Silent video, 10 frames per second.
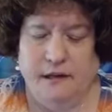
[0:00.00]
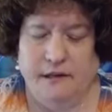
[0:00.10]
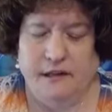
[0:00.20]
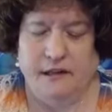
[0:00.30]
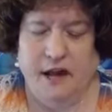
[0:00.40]

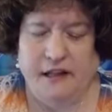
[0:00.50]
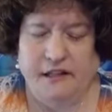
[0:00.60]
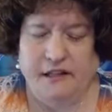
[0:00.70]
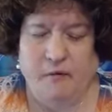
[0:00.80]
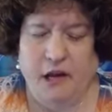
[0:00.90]
It's
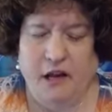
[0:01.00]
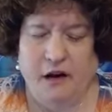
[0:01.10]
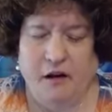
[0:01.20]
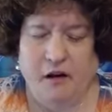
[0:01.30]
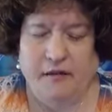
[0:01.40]
nice to be
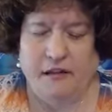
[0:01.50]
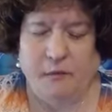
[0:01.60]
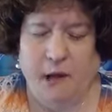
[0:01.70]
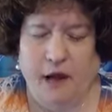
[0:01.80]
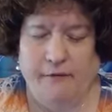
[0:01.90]
here on this
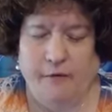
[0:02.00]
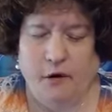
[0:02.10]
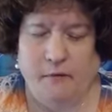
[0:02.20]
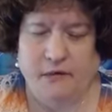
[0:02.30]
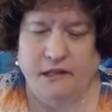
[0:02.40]

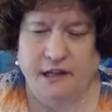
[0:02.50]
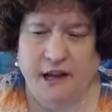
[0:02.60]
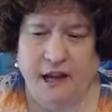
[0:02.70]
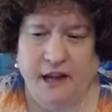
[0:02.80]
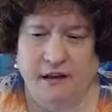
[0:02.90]
platform
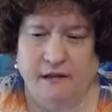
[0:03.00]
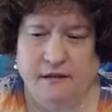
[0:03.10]
today.